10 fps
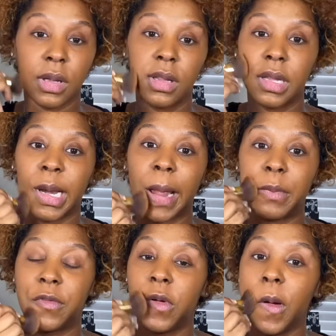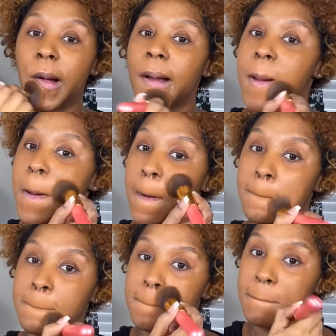The night before.
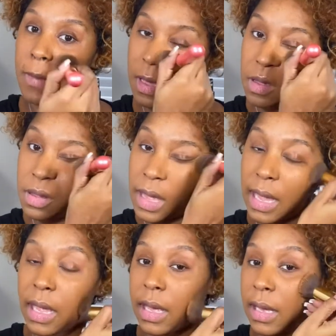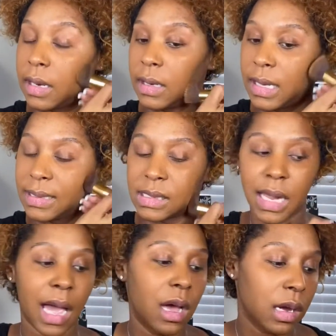And it's
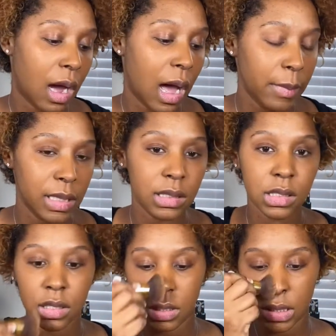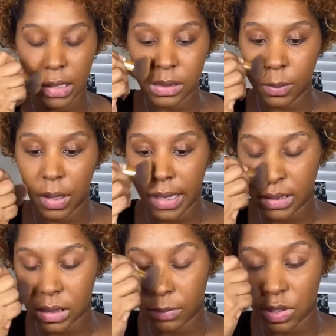not uncommon to
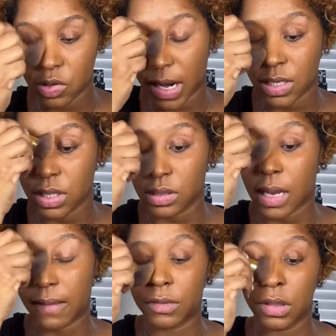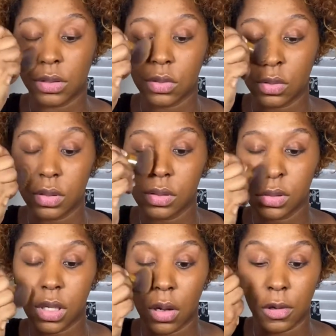experience some contractions after intercourse.
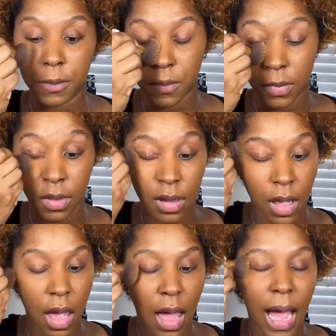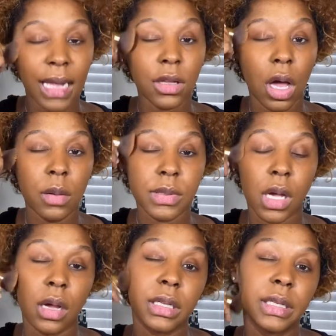So I thought it was
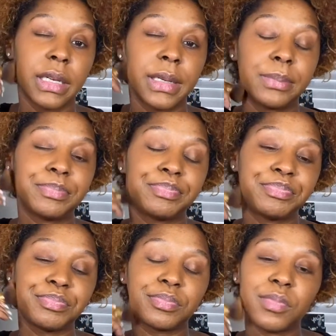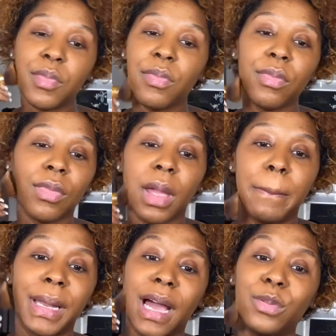all good,
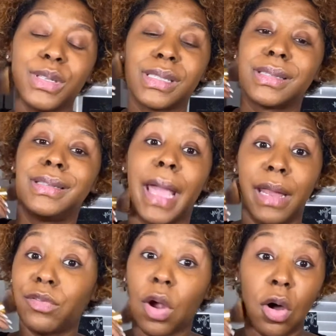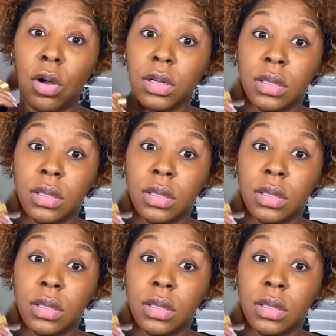but I was dead wrong.